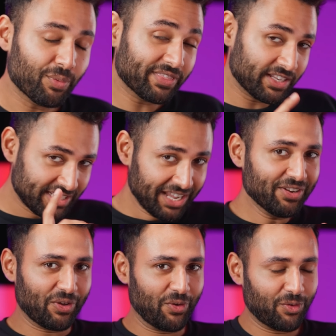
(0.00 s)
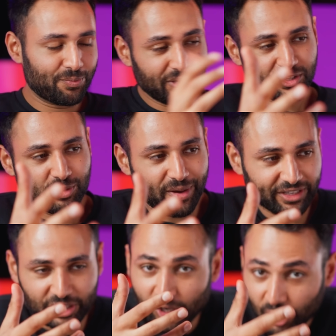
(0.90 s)
with Nintendo, because you're
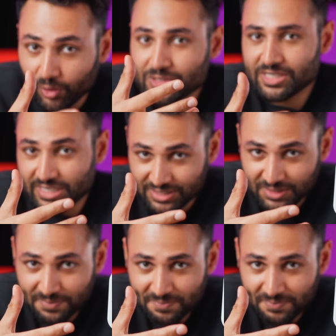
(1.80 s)
buying a closed system